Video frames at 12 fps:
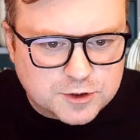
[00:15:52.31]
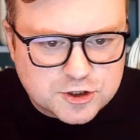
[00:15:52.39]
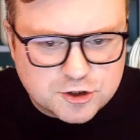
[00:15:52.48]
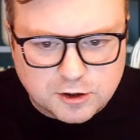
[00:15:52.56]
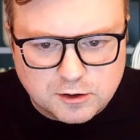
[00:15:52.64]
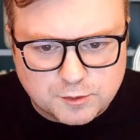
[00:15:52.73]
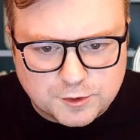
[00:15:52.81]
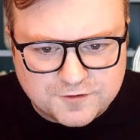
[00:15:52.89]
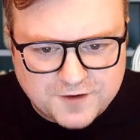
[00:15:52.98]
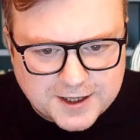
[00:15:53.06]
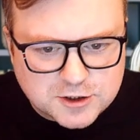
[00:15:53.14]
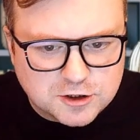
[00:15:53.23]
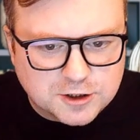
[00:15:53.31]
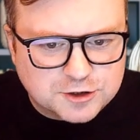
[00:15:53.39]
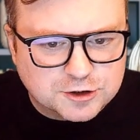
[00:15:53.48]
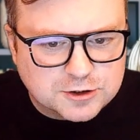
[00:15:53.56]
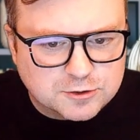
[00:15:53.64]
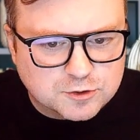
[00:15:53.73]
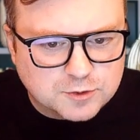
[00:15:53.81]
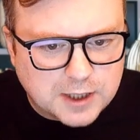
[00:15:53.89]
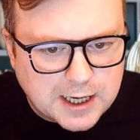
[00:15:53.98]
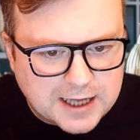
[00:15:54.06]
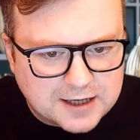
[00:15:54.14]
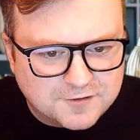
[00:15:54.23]
struggle with financial literacy due to a
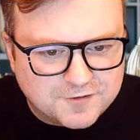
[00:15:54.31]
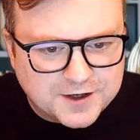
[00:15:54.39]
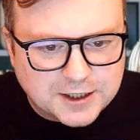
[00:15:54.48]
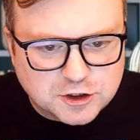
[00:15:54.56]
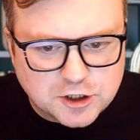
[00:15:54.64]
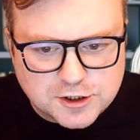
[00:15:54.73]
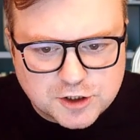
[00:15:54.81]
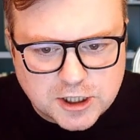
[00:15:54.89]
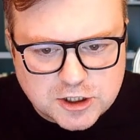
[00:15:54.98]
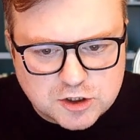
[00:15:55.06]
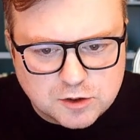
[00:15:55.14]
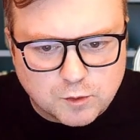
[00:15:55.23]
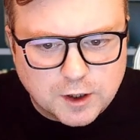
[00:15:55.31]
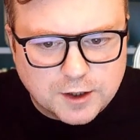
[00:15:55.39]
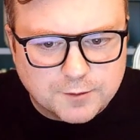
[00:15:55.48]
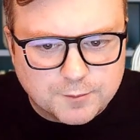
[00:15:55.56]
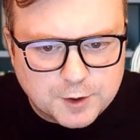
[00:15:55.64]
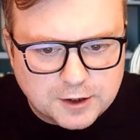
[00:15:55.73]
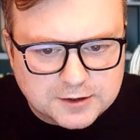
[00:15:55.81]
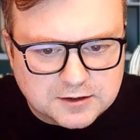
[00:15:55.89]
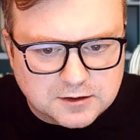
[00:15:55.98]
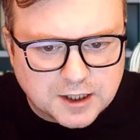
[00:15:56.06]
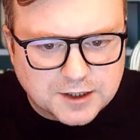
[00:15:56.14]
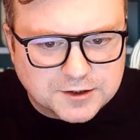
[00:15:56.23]
lack of financial education, 1, parental
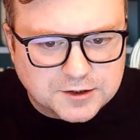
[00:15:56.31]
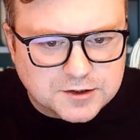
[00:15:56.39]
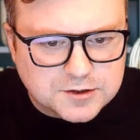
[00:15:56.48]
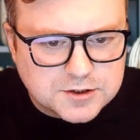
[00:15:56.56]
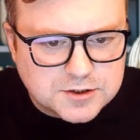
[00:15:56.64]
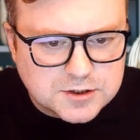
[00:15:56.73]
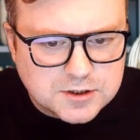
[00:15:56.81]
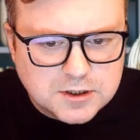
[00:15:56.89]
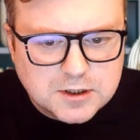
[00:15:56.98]
guidance,